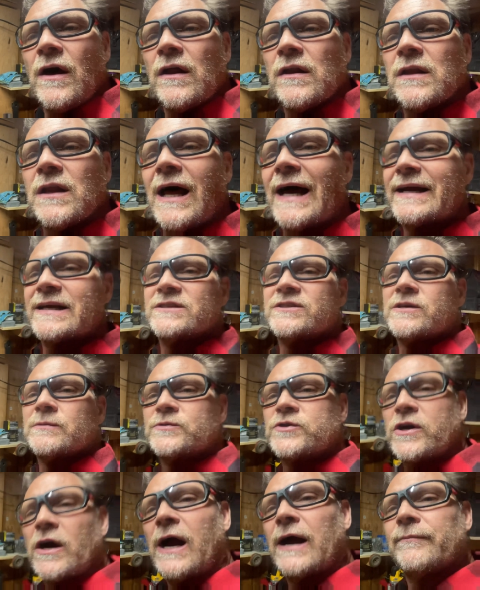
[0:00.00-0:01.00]
Like and
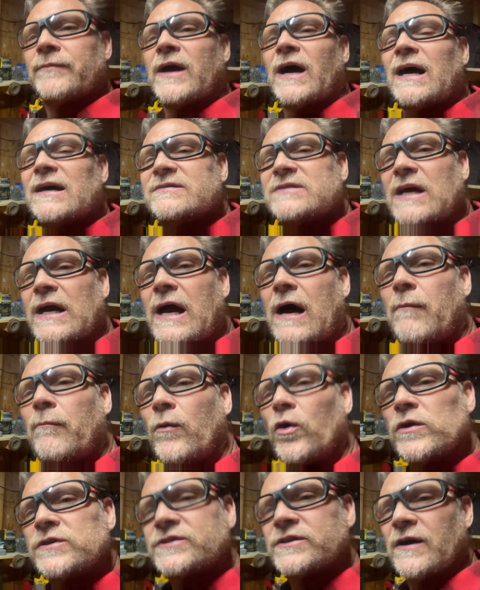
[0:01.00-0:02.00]
subscribe, guys. I got
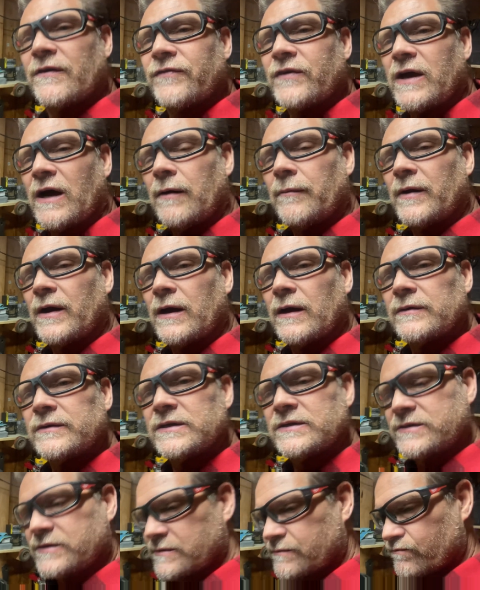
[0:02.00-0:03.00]
more stuff coming. I
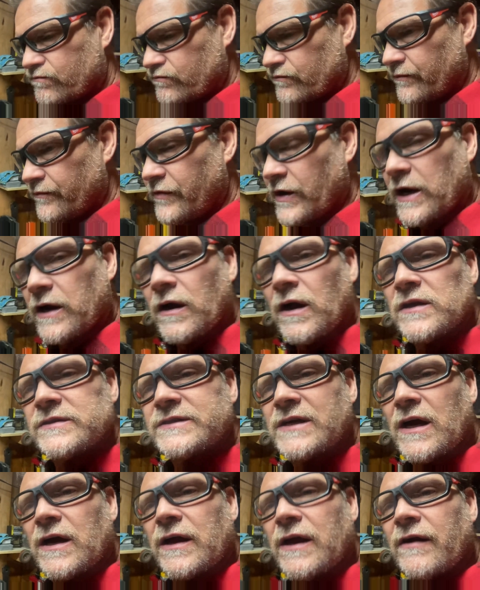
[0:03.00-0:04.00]
just figure I'll
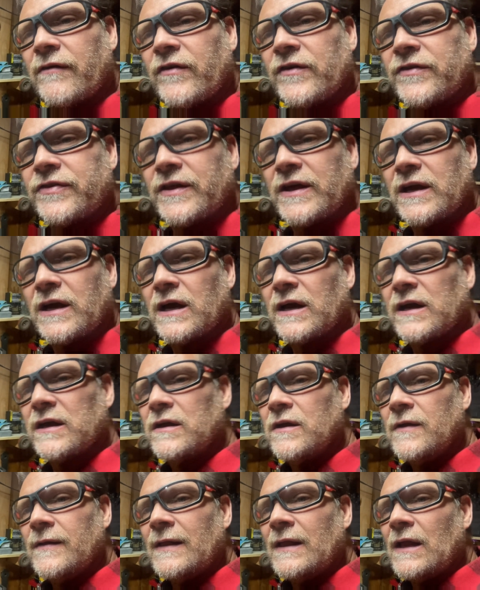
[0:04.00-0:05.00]
tell you everything I
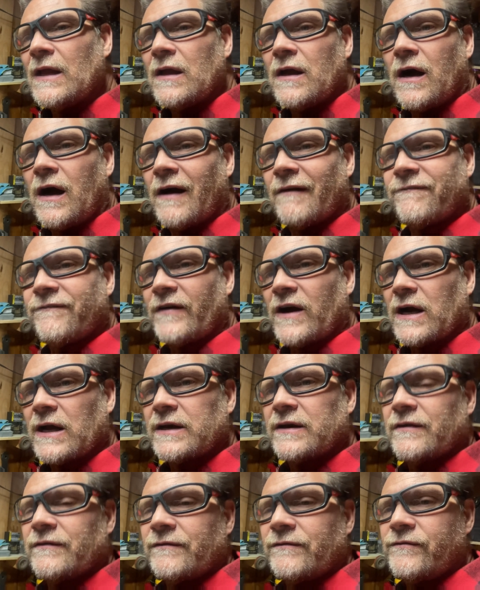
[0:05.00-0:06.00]

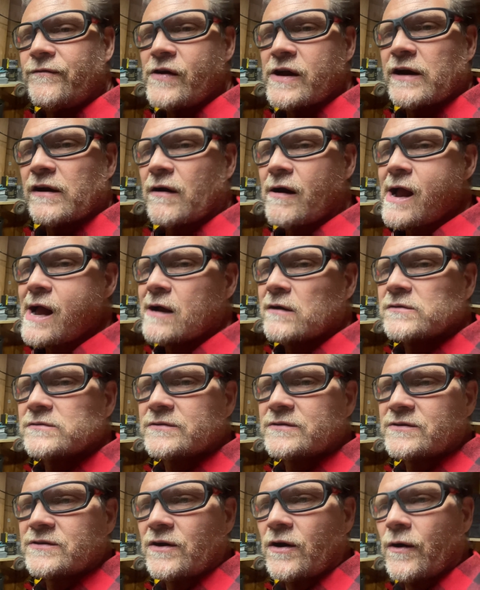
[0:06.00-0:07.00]
find and figure out.
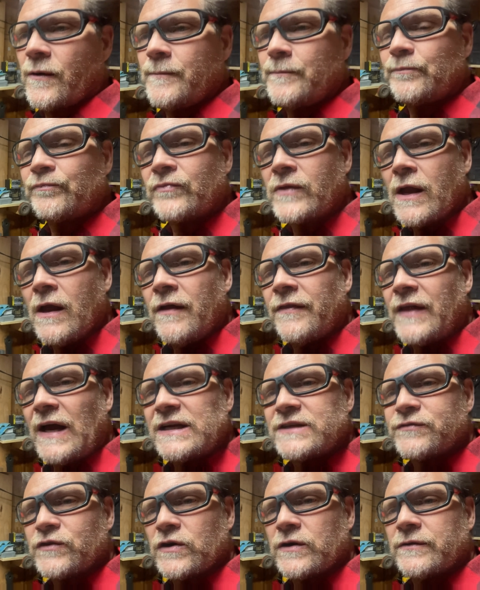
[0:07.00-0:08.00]
So
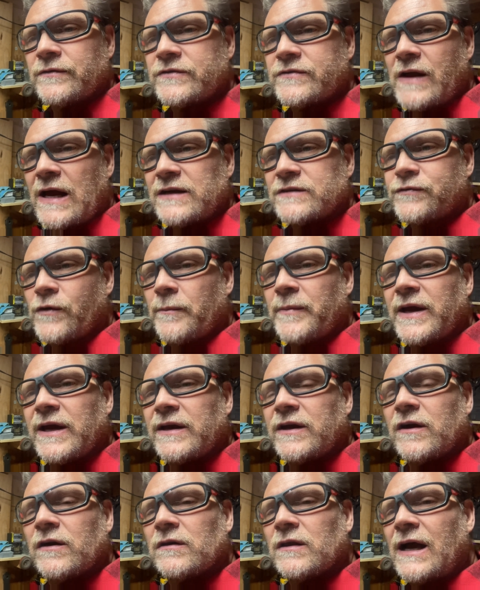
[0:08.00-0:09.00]
thanks for being
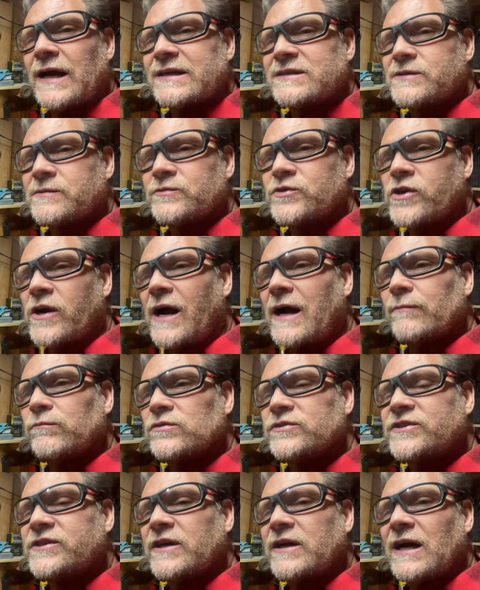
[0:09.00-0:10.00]
here. Like and subscribe. We'll
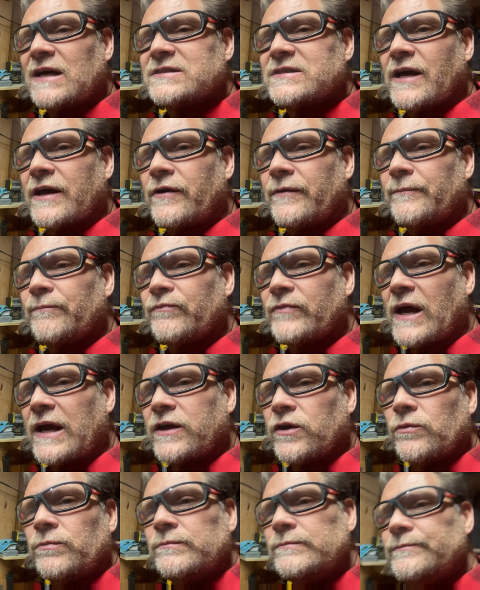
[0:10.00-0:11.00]
see you guys later. Thank
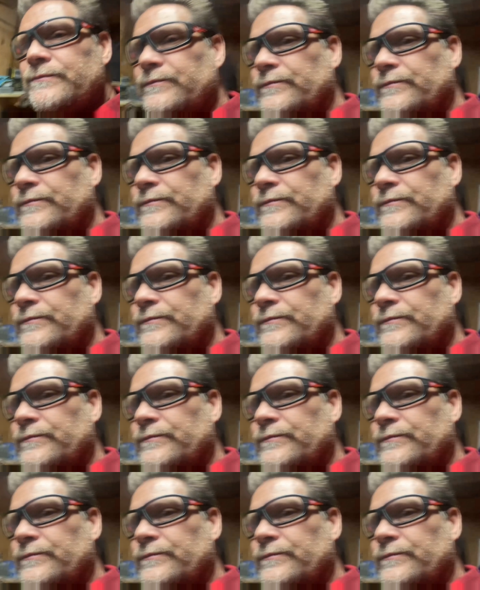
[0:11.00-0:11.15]
you.